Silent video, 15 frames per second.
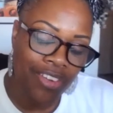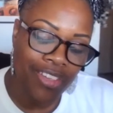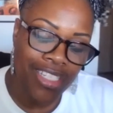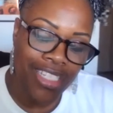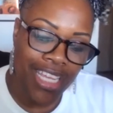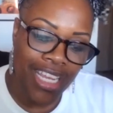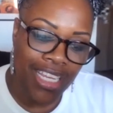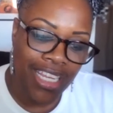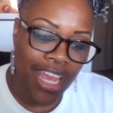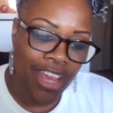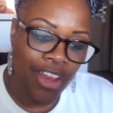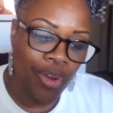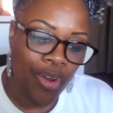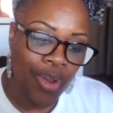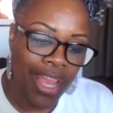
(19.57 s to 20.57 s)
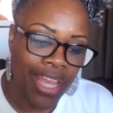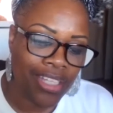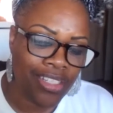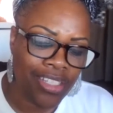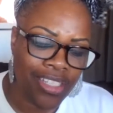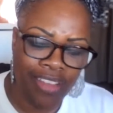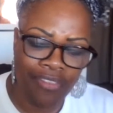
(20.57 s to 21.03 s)
in San Diego and
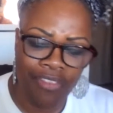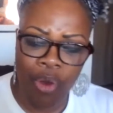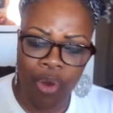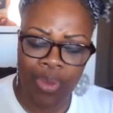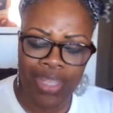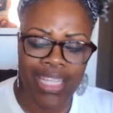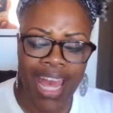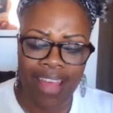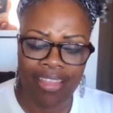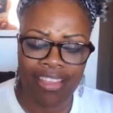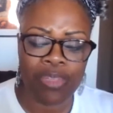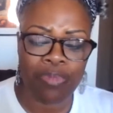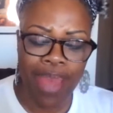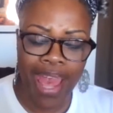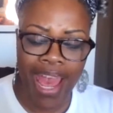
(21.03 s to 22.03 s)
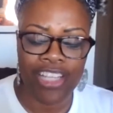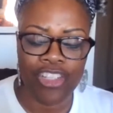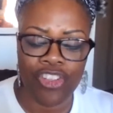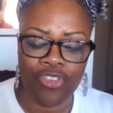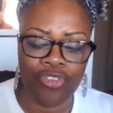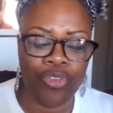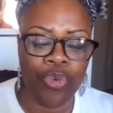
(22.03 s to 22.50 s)
just have always had this
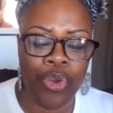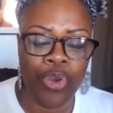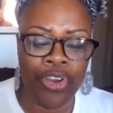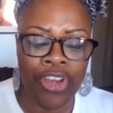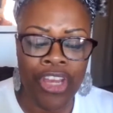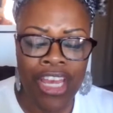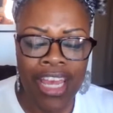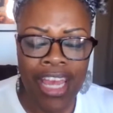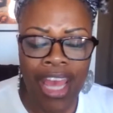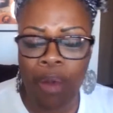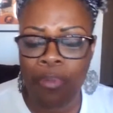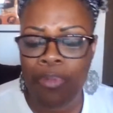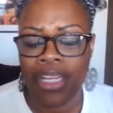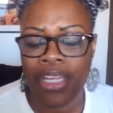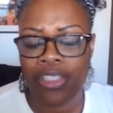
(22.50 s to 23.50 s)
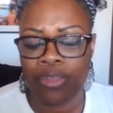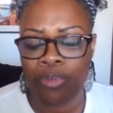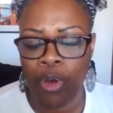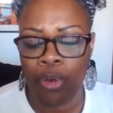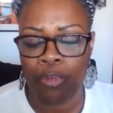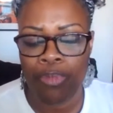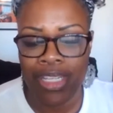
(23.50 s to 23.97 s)
passion for helping
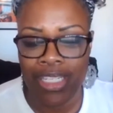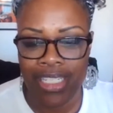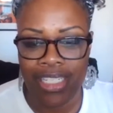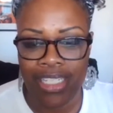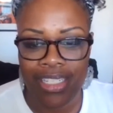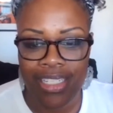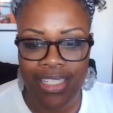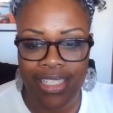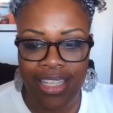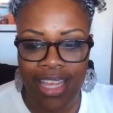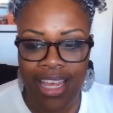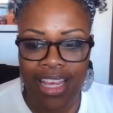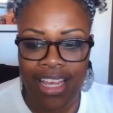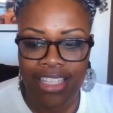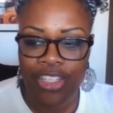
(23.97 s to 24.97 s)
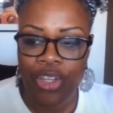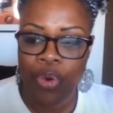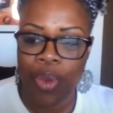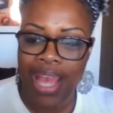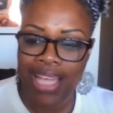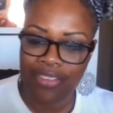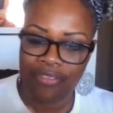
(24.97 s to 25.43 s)
small businesses. So,
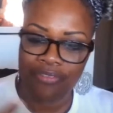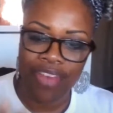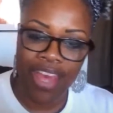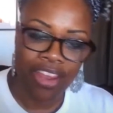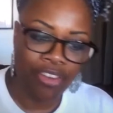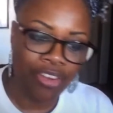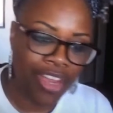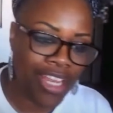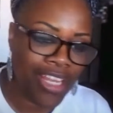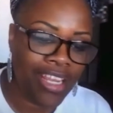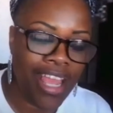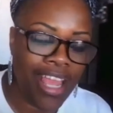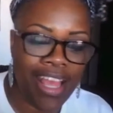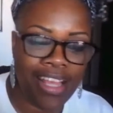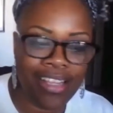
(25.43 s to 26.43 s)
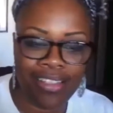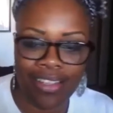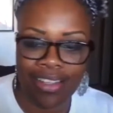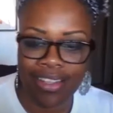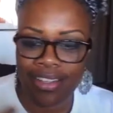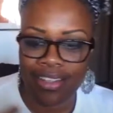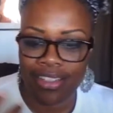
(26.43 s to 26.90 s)
as a veteran, as
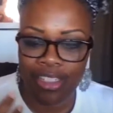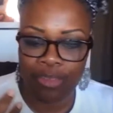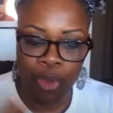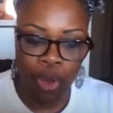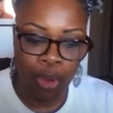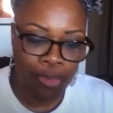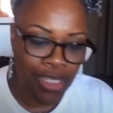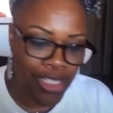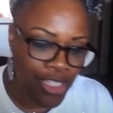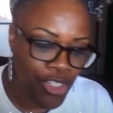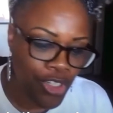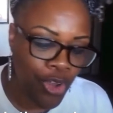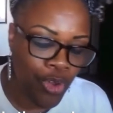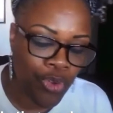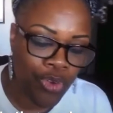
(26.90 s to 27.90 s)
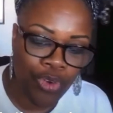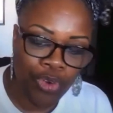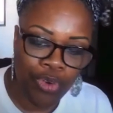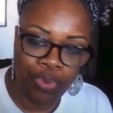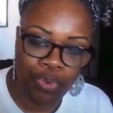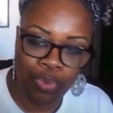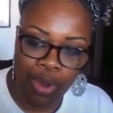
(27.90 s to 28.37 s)
a small business owner,
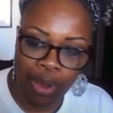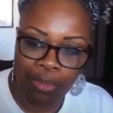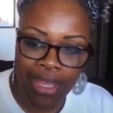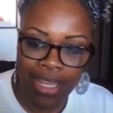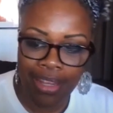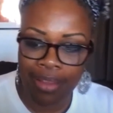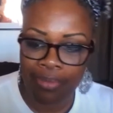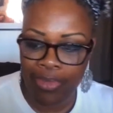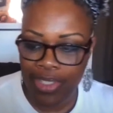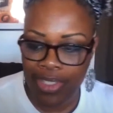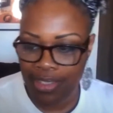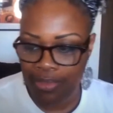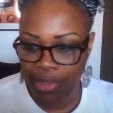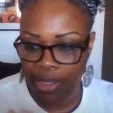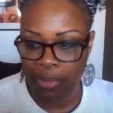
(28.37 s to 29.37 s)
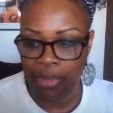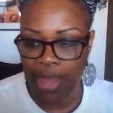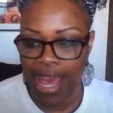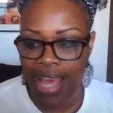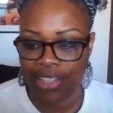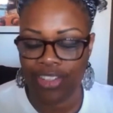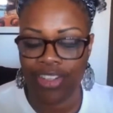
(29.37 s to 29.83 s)
woman, I'm just
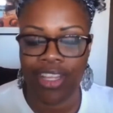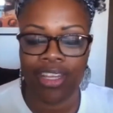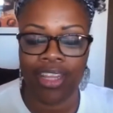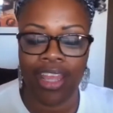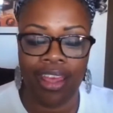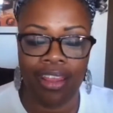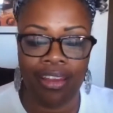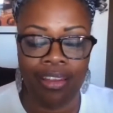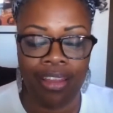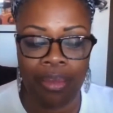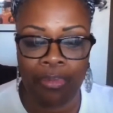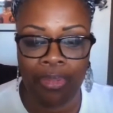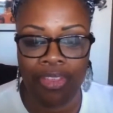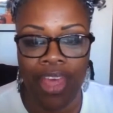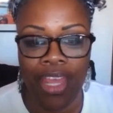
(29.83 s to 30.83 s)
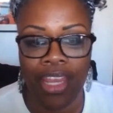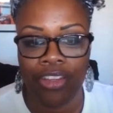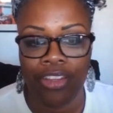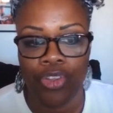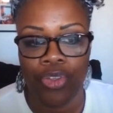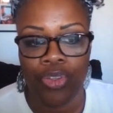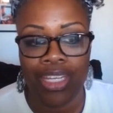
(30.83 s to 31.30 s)
compassionate and empathetic
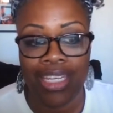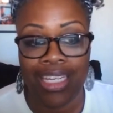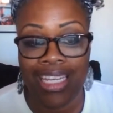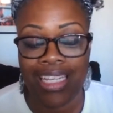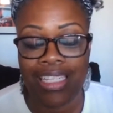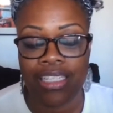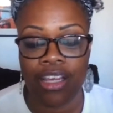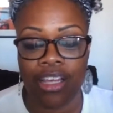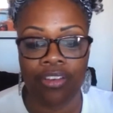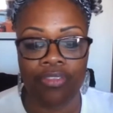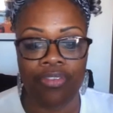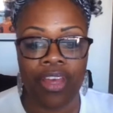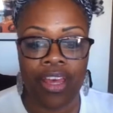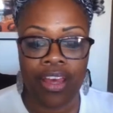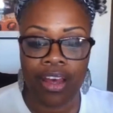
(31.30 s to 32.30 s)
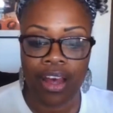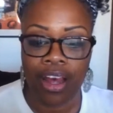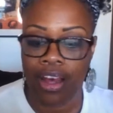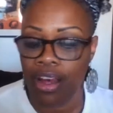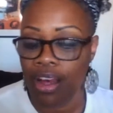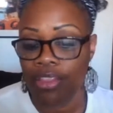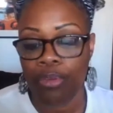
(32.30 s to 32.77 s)
to the needs of uh,
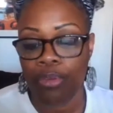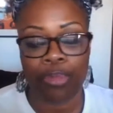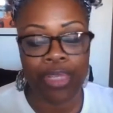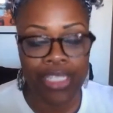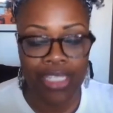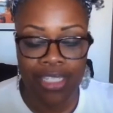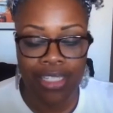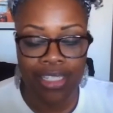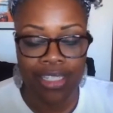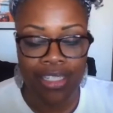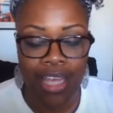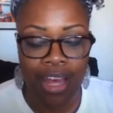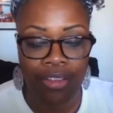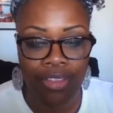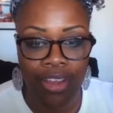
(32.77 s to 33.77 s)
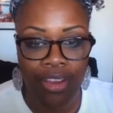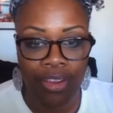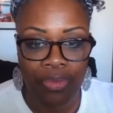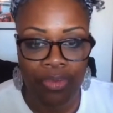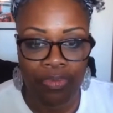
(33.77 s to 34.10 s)
other businesses out there.